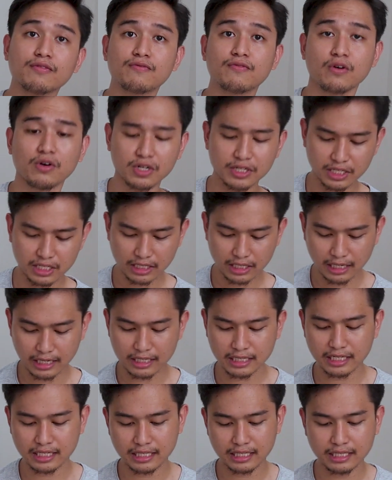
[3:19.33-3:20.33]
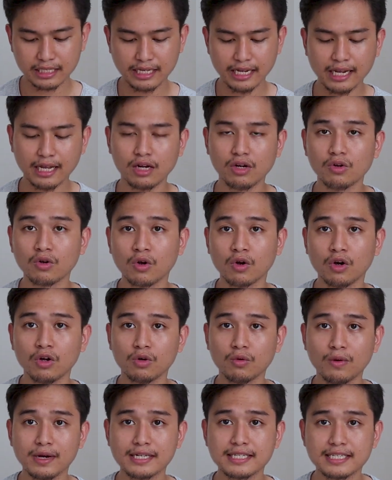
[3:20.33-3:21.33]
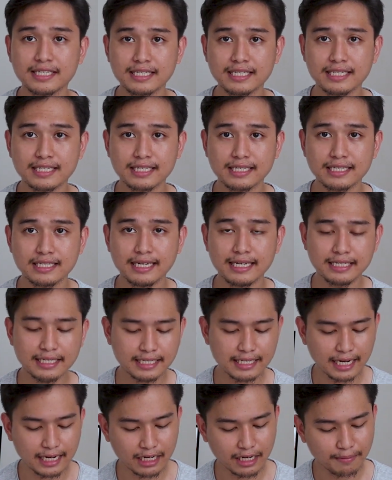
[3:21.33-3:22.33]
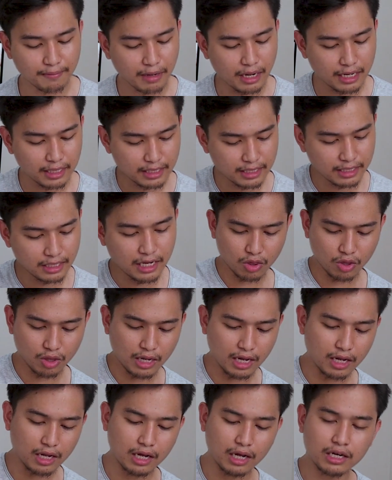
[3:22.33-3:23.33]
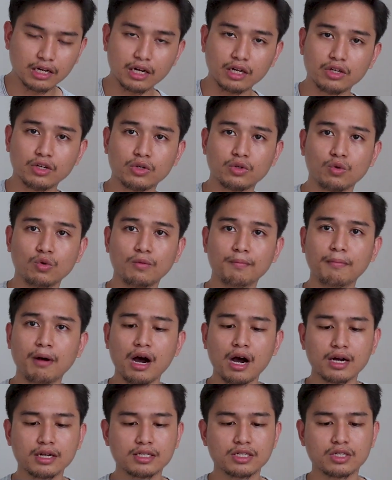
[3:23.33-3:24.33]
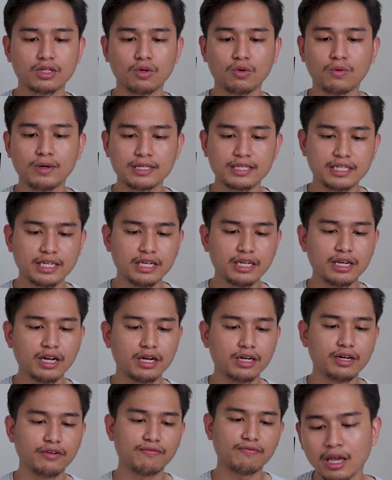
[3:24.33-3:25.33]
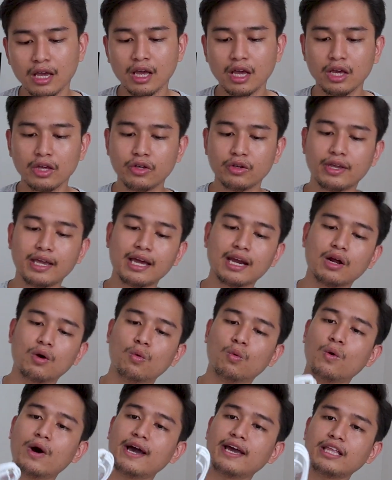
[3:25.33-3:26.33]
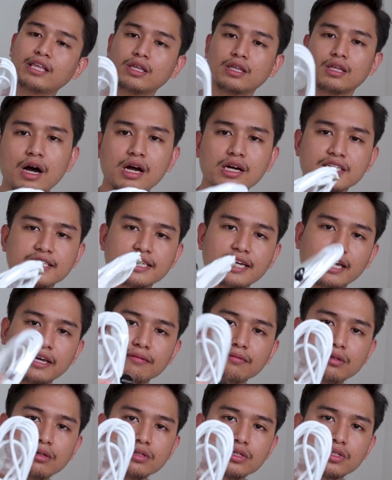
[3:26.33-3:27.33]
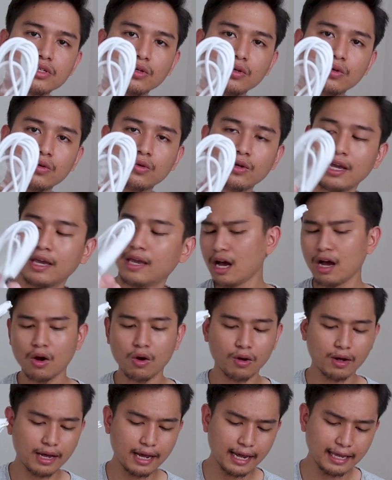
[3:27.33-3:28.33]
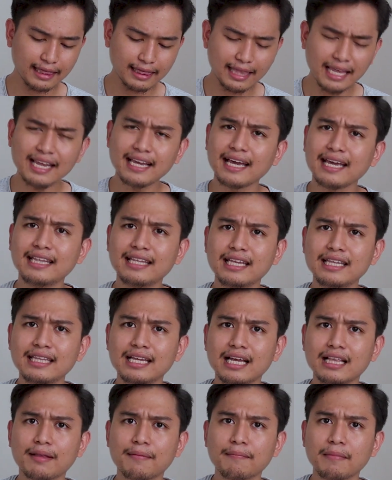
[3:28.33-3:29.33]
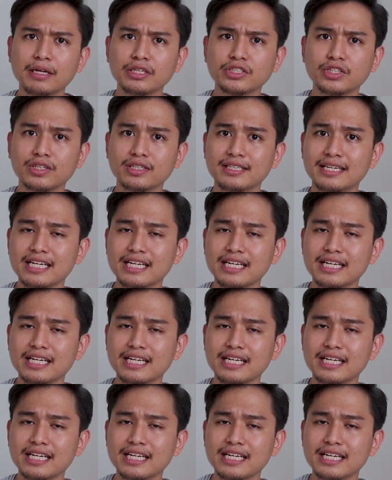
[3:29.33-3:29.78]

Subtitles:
First, let's take a look on what's inside the box. Another two box. So what's in there? You get a white aux cable. So, oh, I think I did not mention.